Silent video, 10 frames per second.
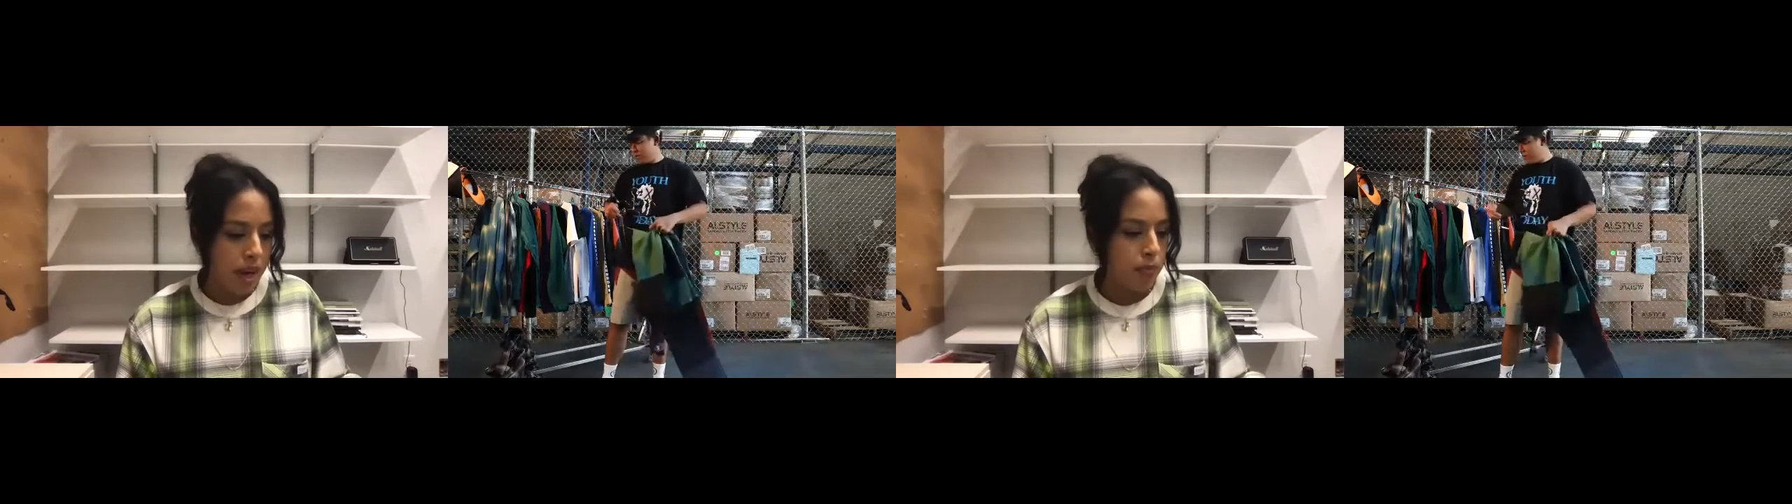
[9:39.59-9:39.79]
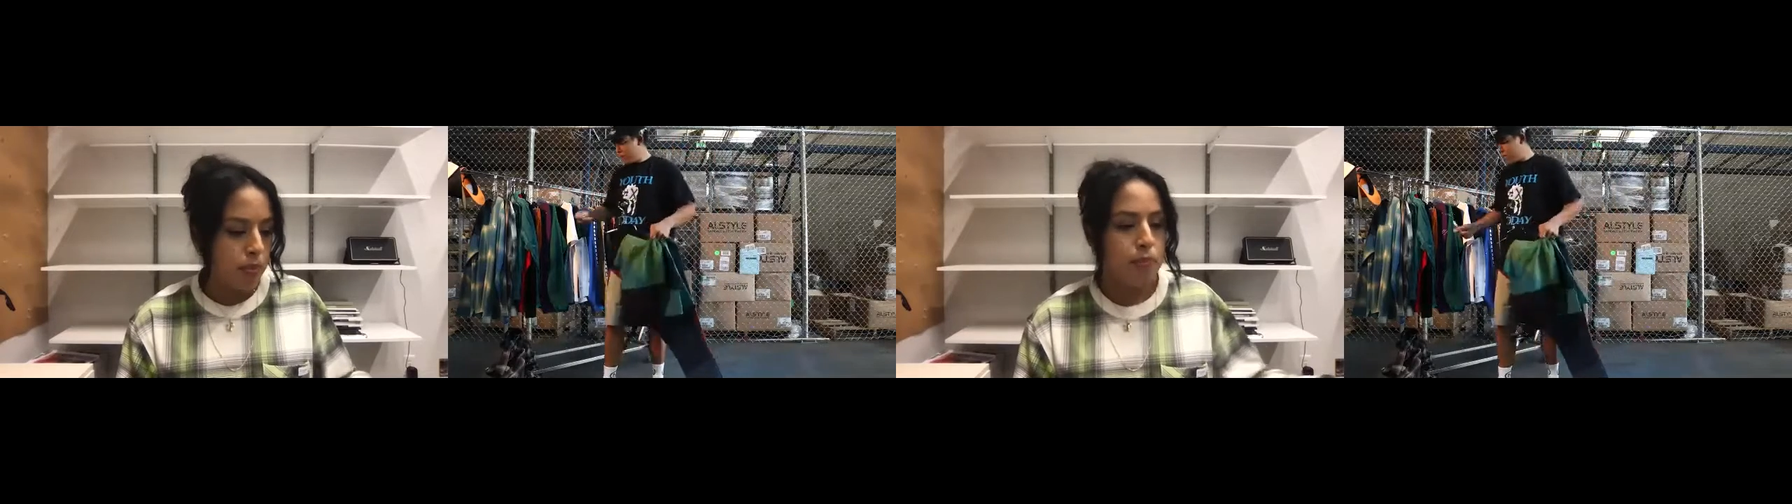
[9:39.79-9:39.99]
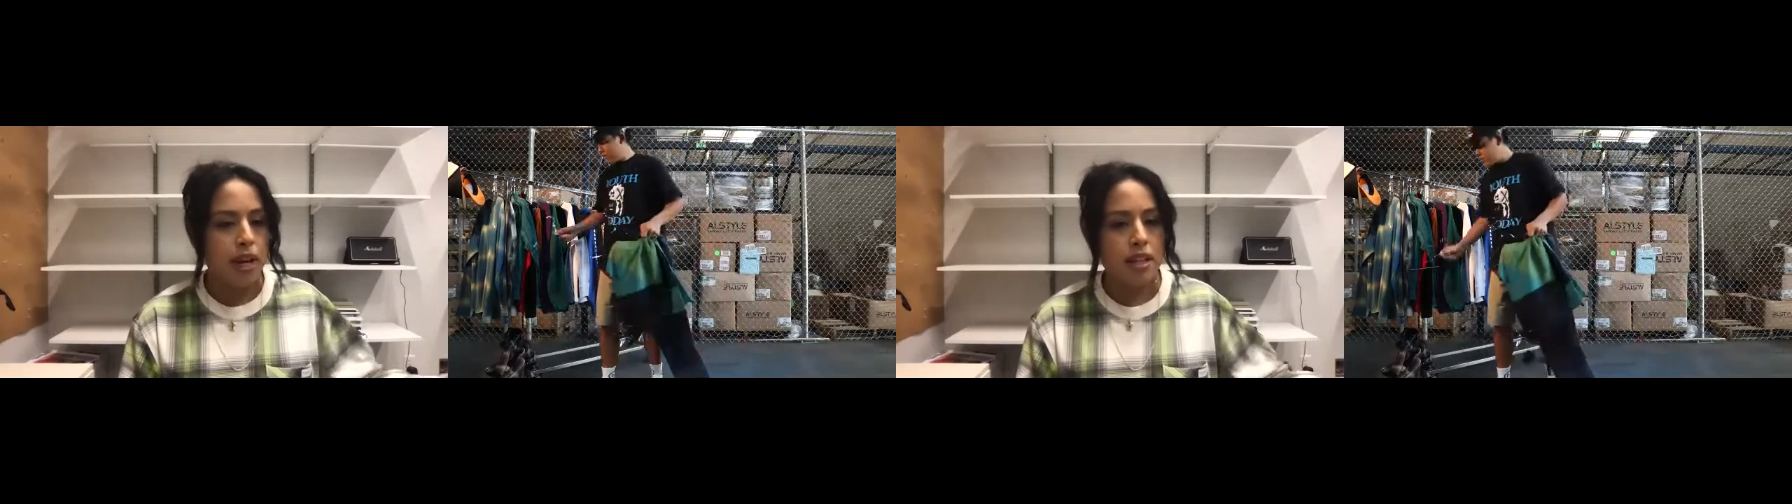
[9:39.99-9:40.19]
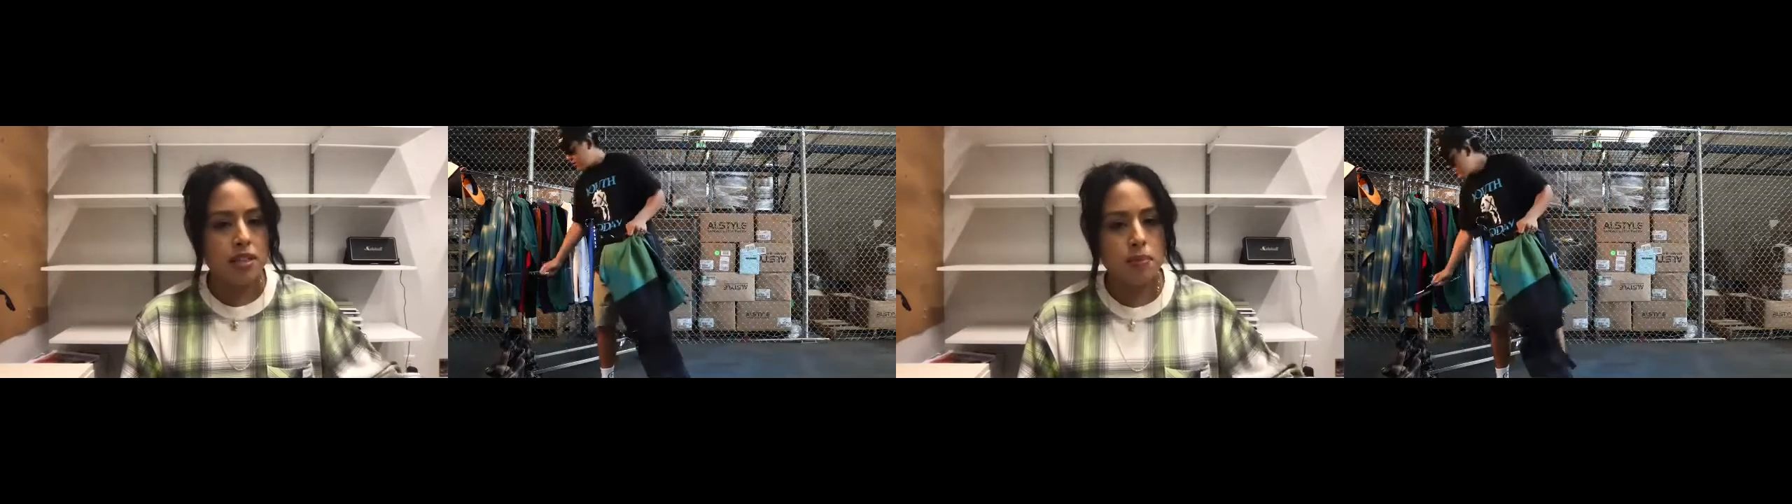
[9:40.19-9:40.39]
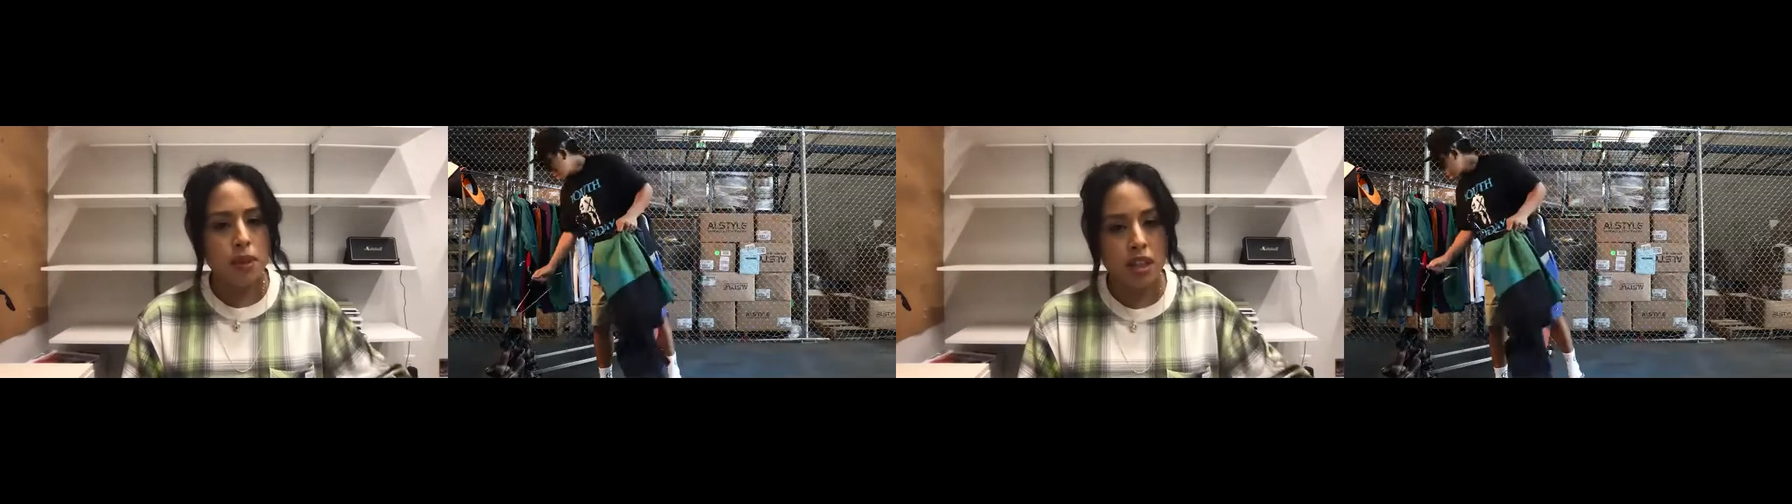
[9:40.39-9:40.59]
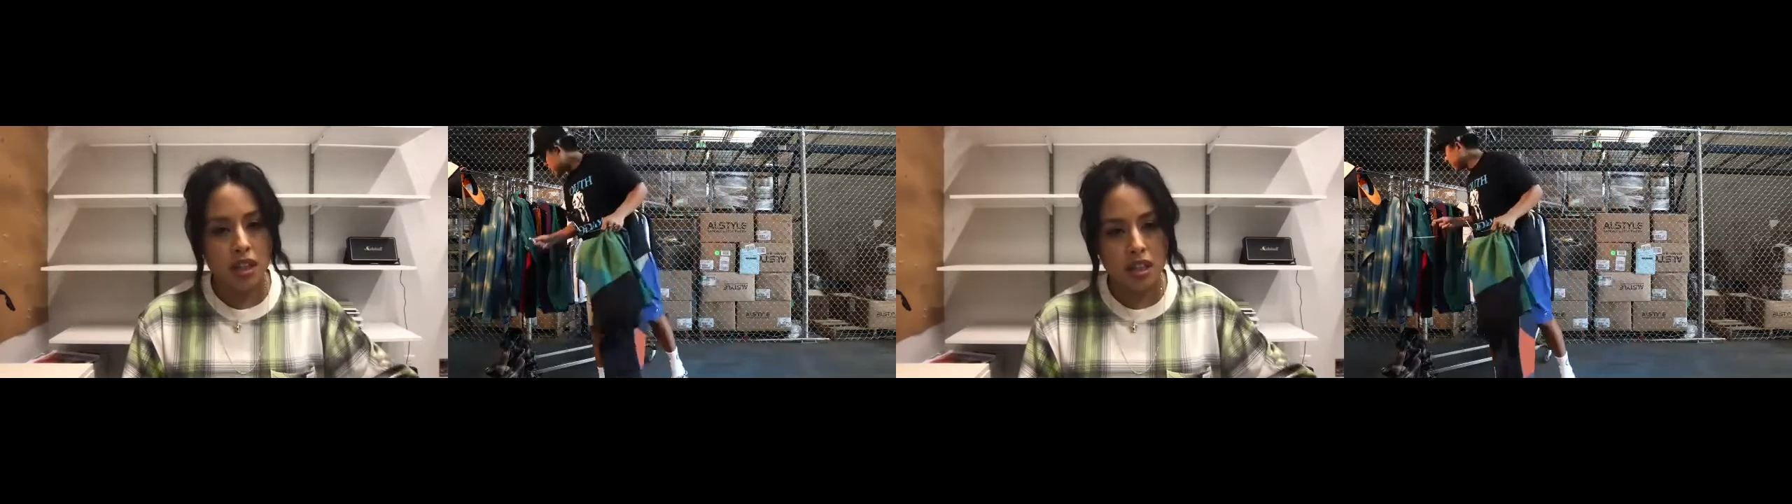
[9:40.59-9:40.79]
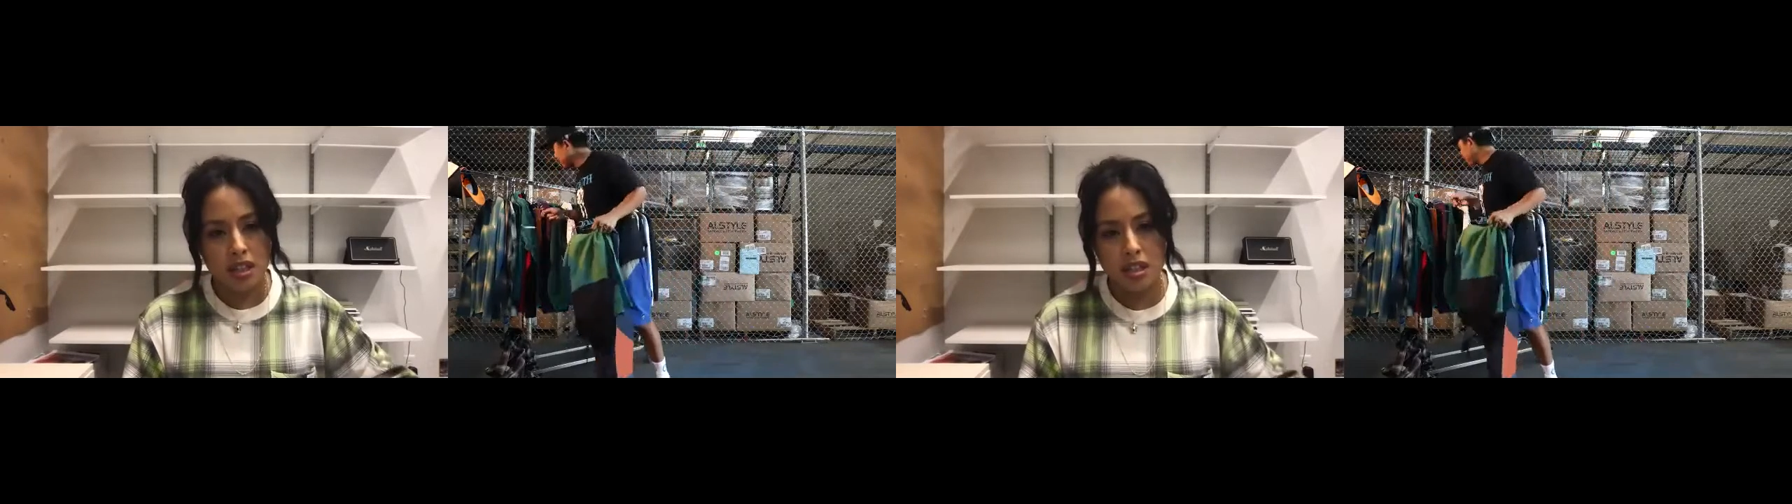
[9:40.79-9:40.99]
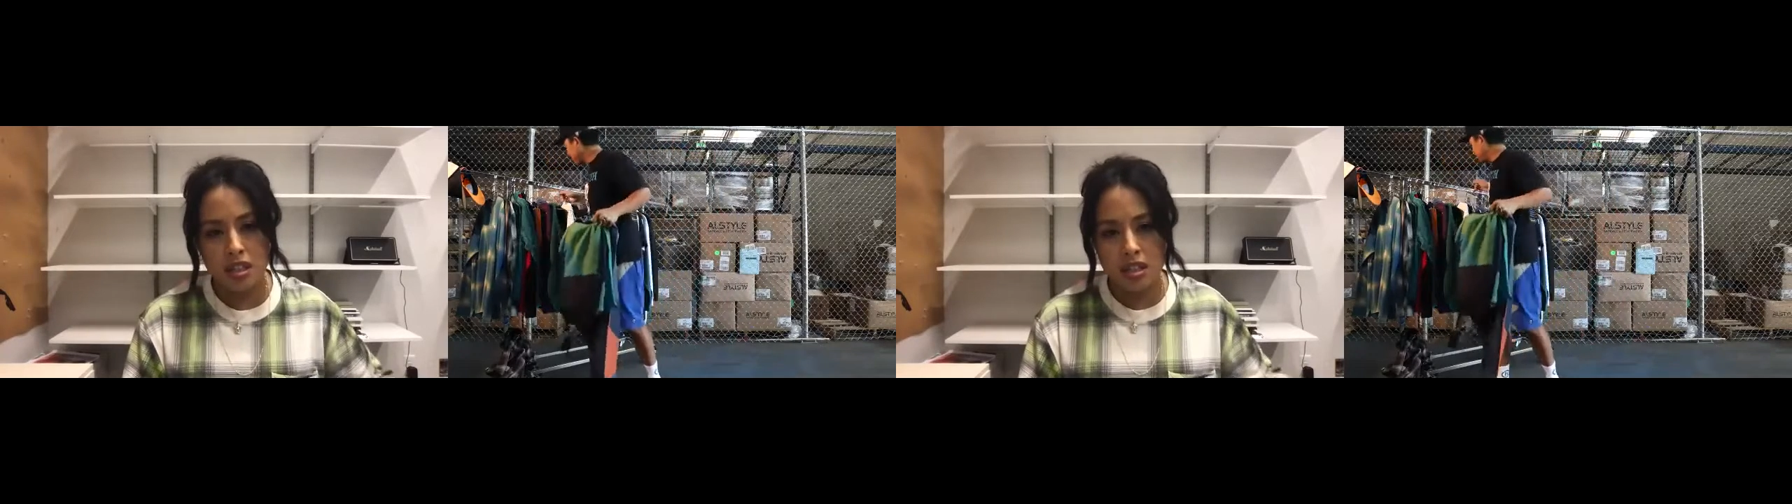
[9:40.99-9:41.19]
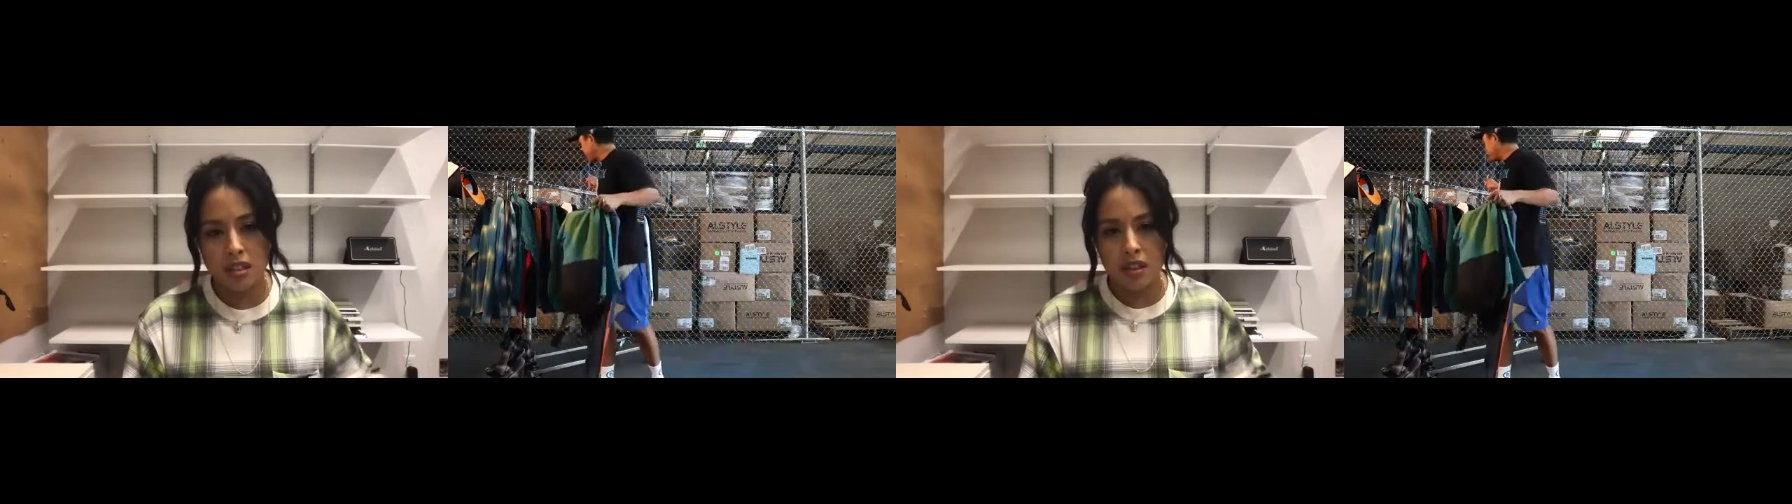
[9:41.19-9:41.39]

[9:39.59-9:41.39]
hybrid pants because